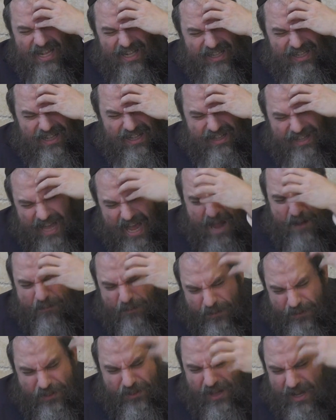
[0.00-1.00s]
the
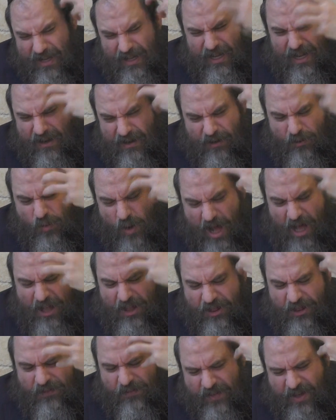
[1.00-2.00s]
depth and
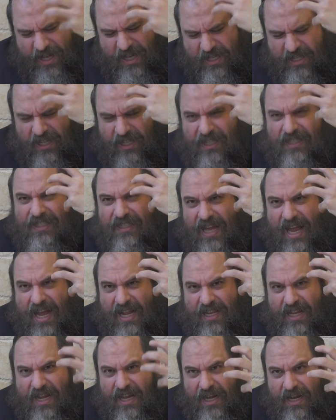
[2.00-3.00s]
wealth of his
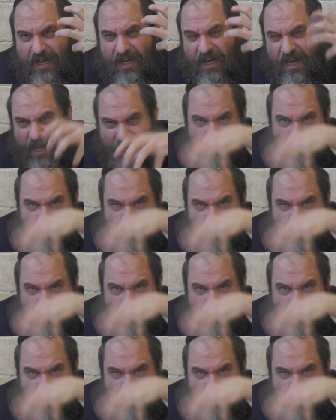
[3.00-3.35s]
understanding